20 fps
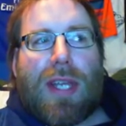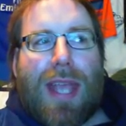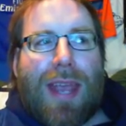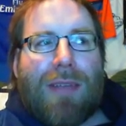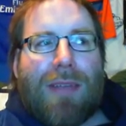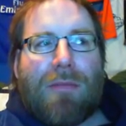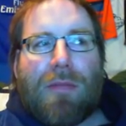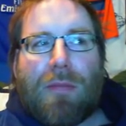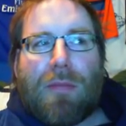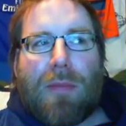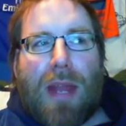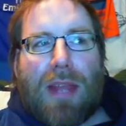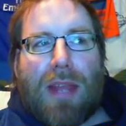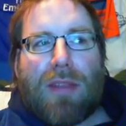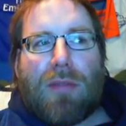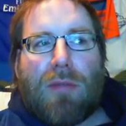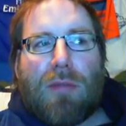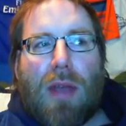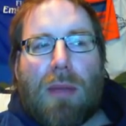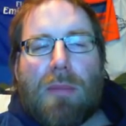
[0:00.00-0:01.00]
game from
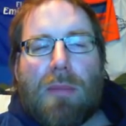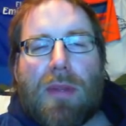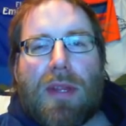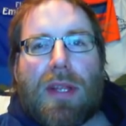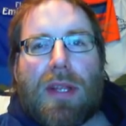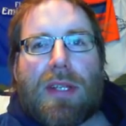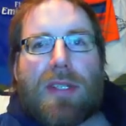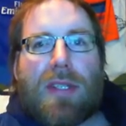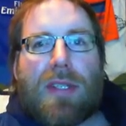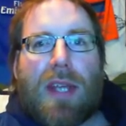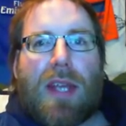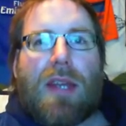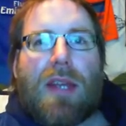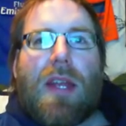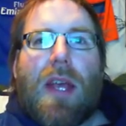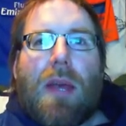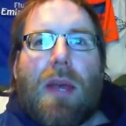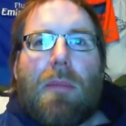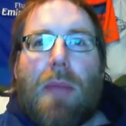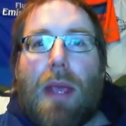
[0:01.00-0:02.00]
Nathan Redmond this slate.
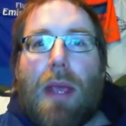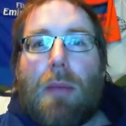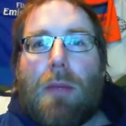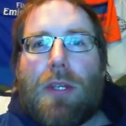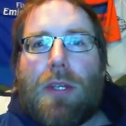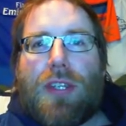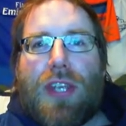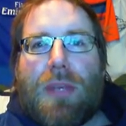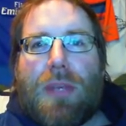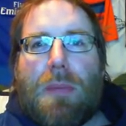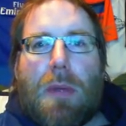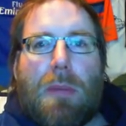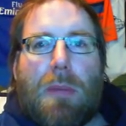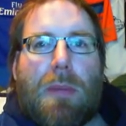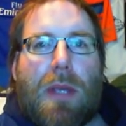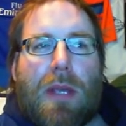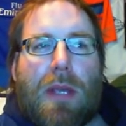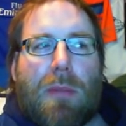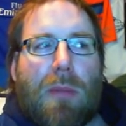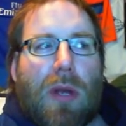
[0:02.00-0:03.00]
Maybe G P
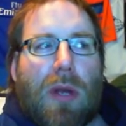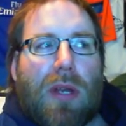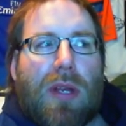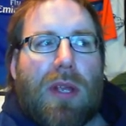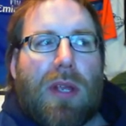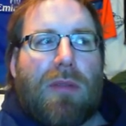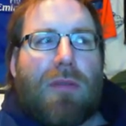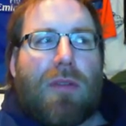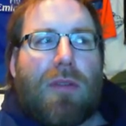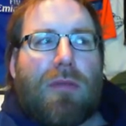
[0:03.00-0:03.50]
P, but if you